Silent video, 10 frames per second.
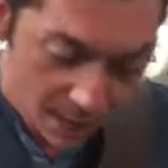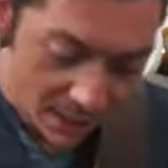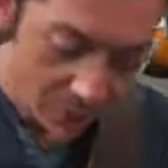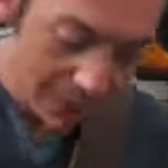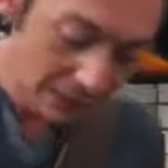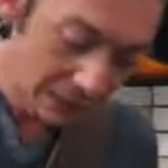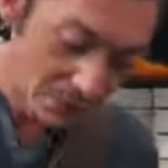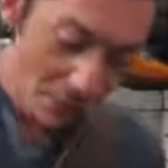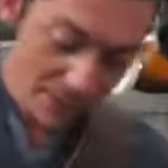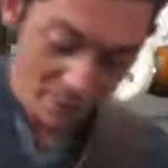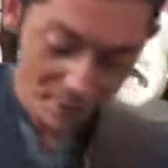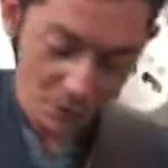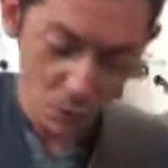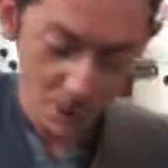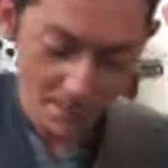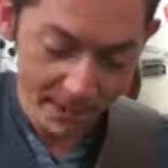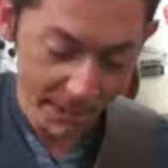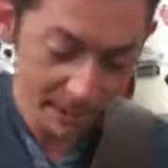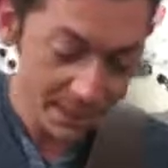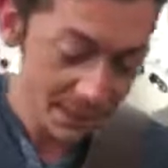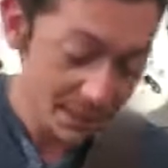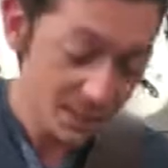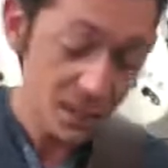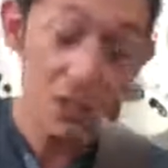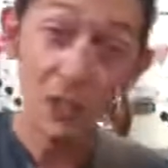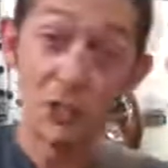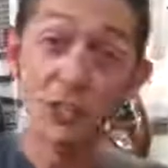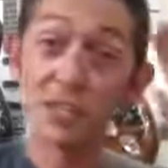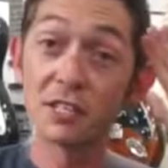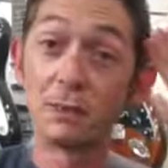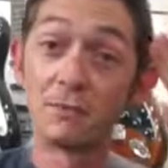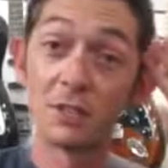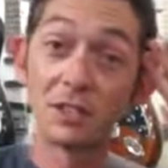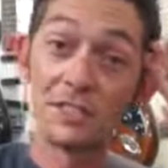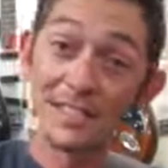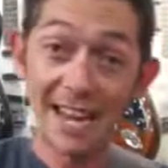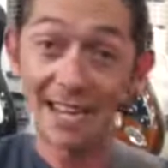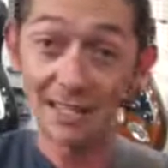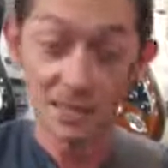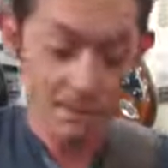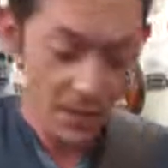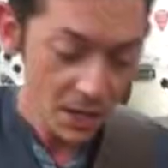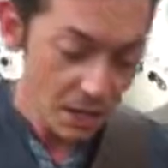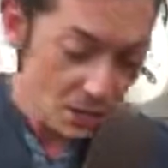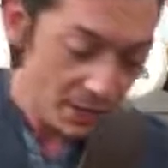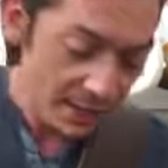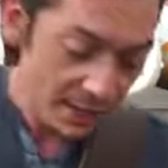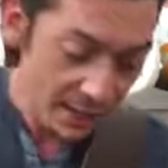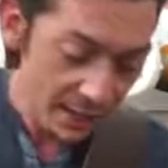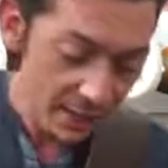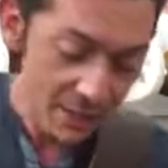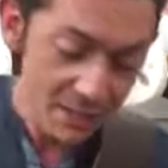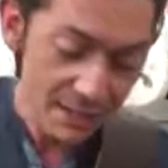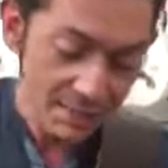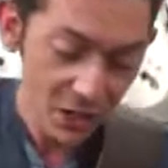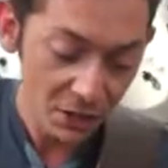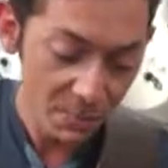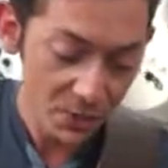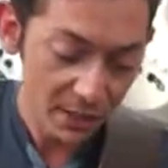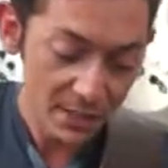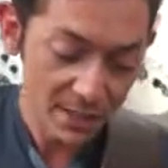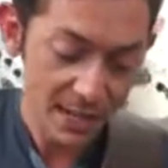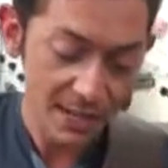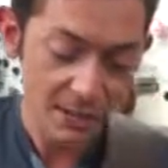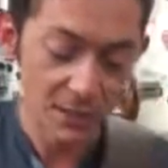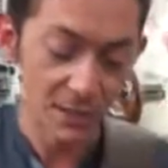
Now, what I love about this wah pedal is it's adjustable for days. You can set volumes, you can set